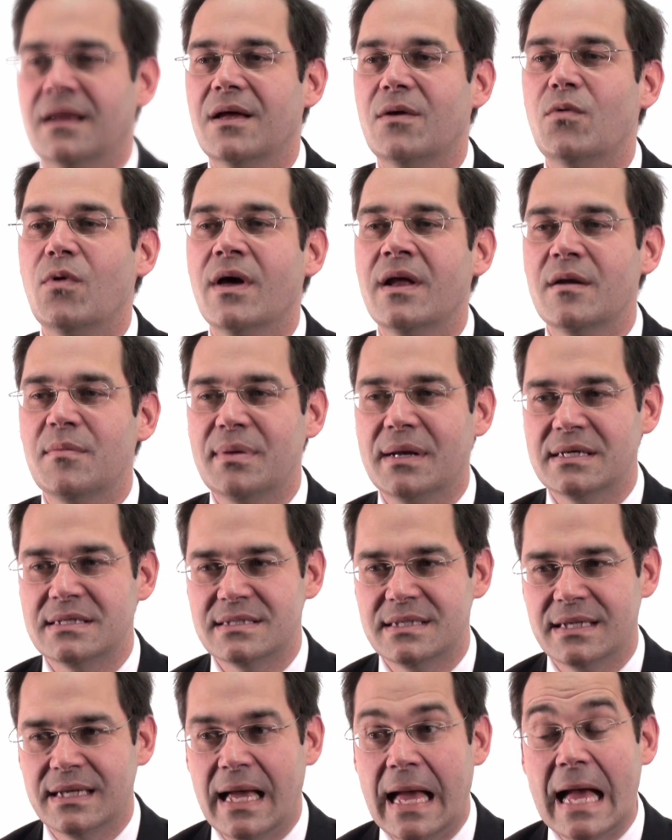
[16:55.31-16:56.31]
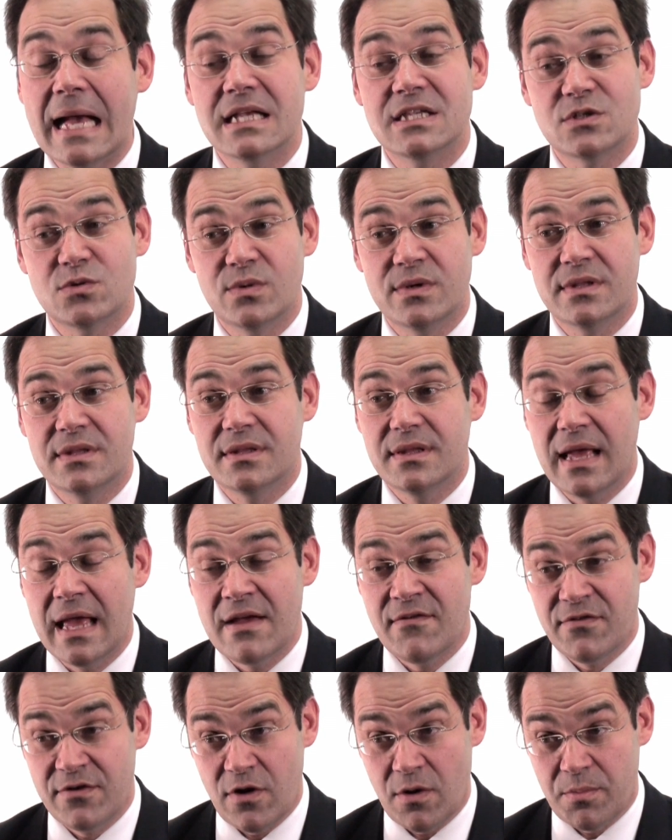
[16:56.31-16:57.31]
A rhinoplasty, as with
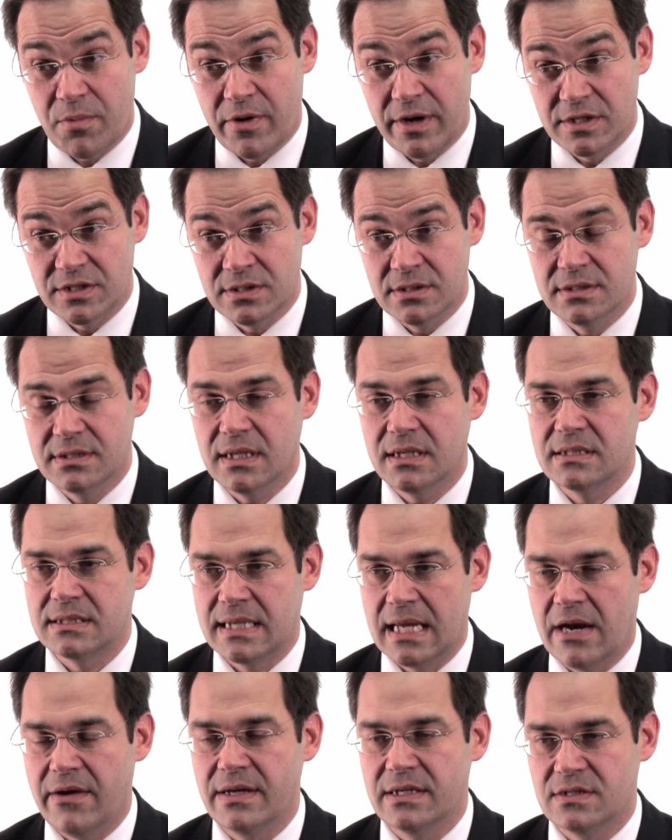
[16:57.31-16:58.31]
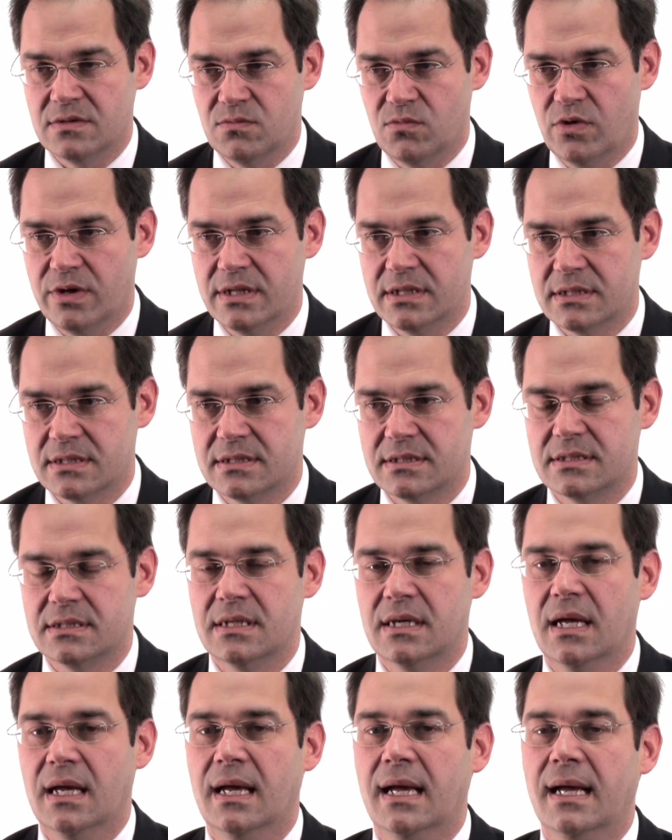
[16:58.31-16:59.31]
every operation, does carry some risks.